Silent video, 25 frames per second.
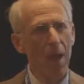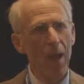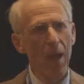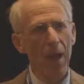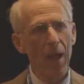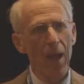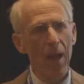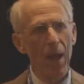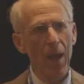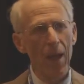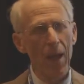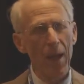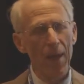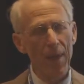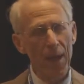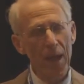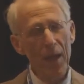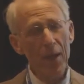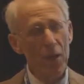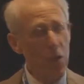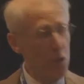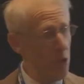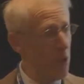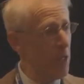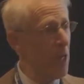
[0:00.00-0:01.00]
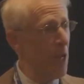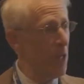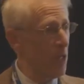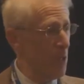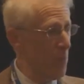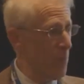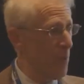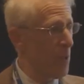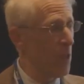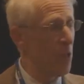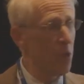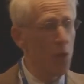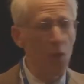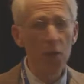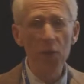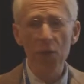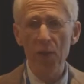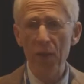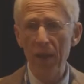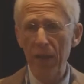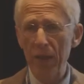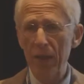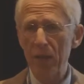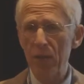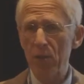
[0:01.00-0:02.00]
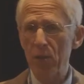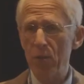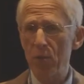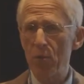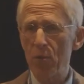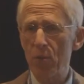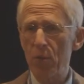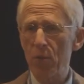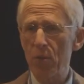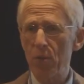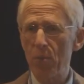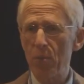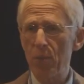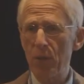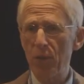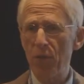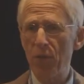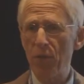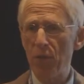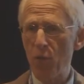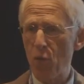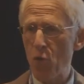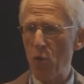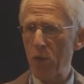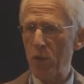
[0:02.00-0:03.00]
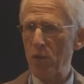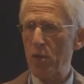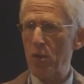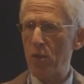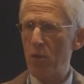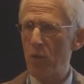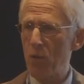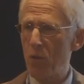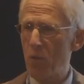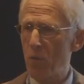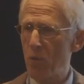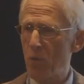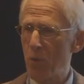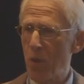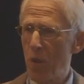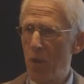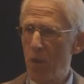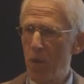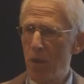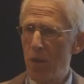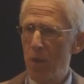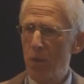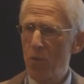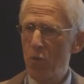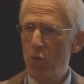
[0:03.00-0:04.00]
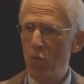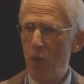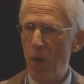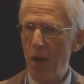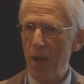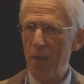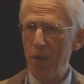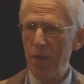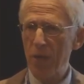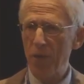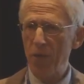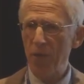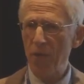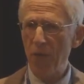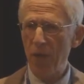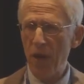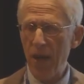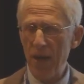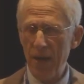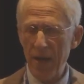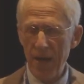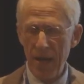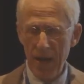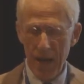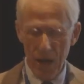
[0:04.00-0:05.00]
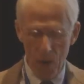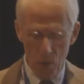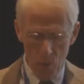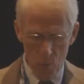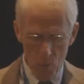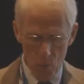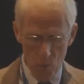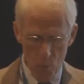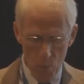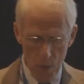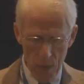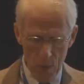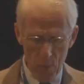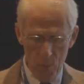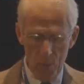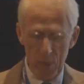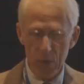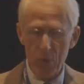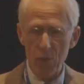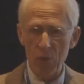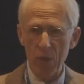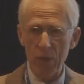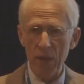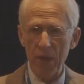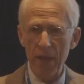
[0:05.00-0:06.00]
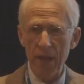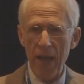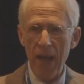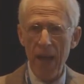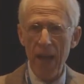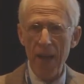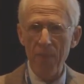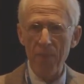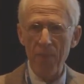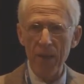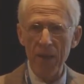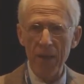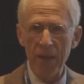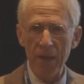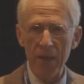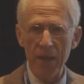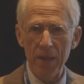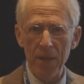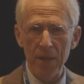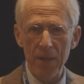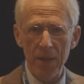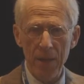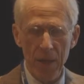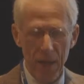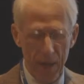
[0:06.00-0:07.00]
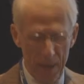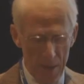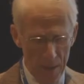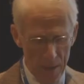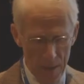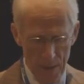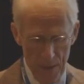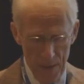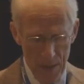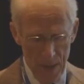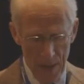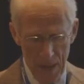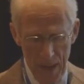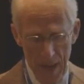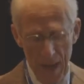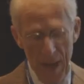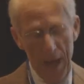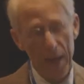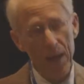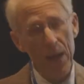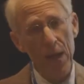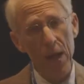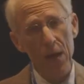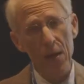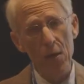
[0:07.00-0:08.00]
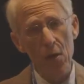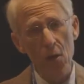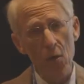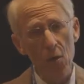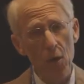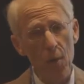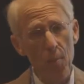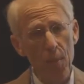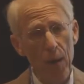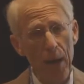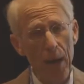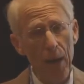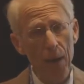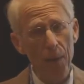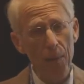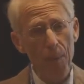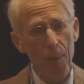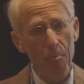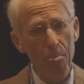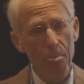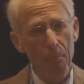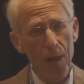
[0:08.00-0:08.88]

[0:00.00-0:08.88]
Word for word: And that turned out to be a good thing, to be forced to try to find out what was really happening that I had not known about.